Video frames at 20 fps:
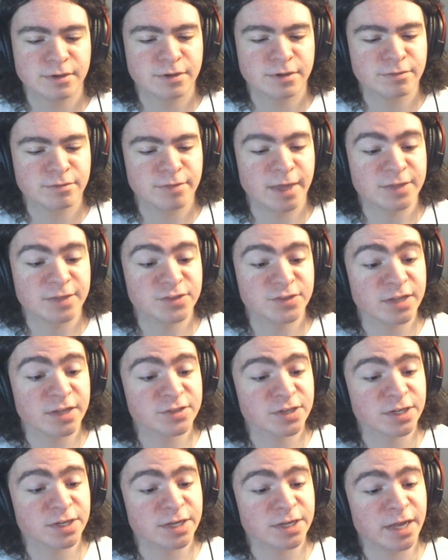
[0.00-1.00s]

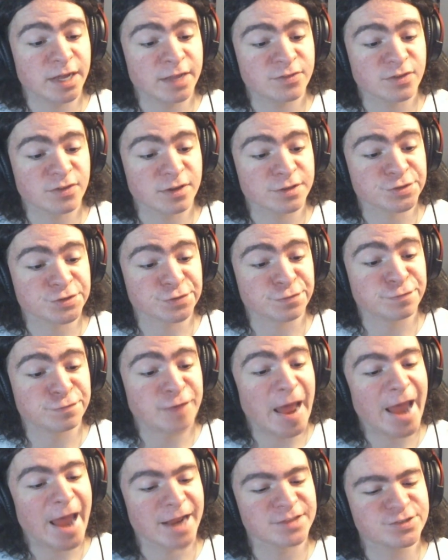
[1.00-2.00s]
it's a
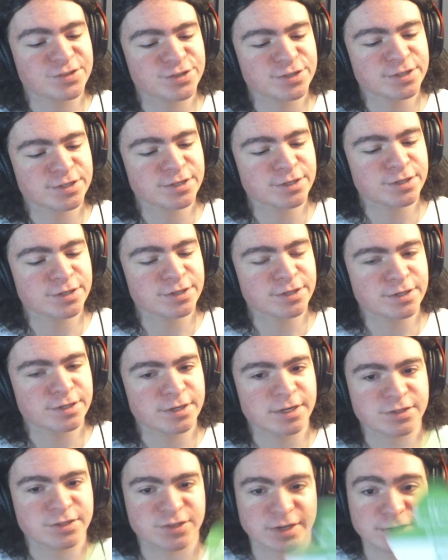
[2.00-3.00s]
fact.
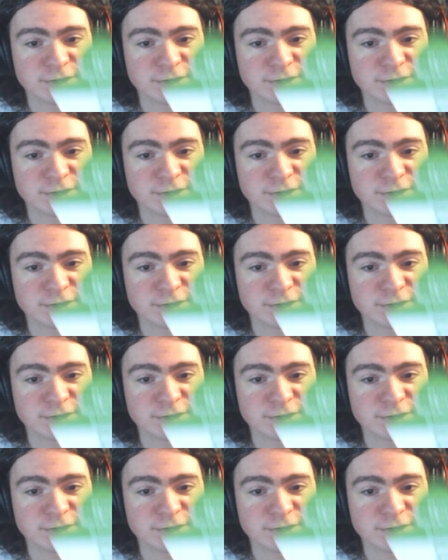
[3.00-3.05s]
It's like a